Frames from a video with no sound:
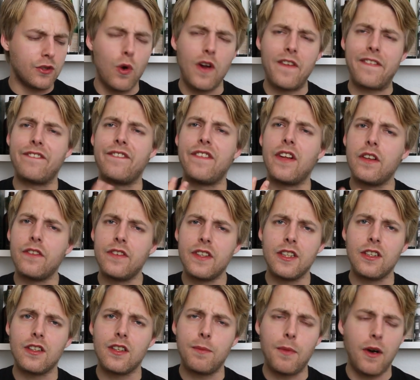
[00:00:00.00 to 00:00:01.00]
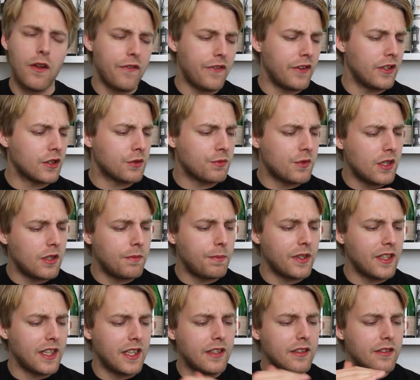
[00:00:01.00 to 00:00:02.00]
quite velvety on the mouthfeel as well,
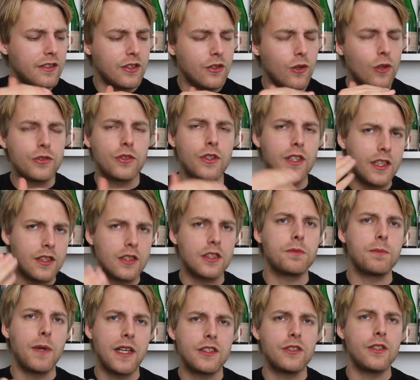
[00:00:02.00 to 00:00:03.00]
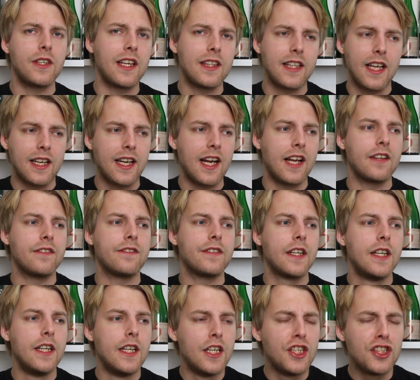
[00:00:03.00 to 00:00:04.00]
but then you also get the spice. You get that kind of
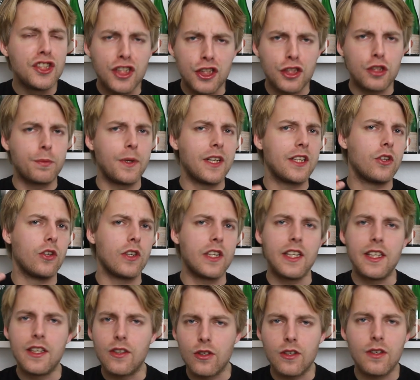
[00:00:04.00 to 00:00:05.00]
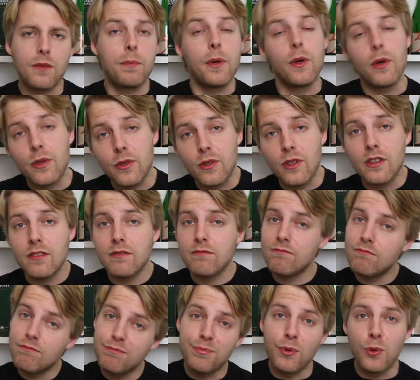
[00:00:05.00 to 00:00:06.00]
gingerbread cookie or pionil
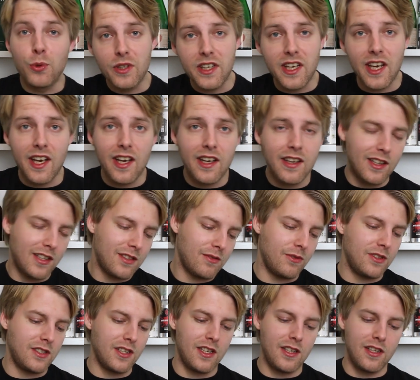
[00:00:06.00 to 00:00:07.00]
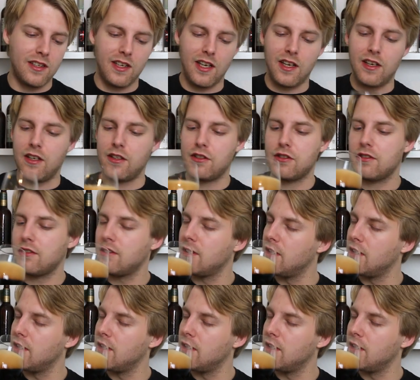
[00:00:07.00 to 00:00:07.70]
bunke, as we say it in Danish.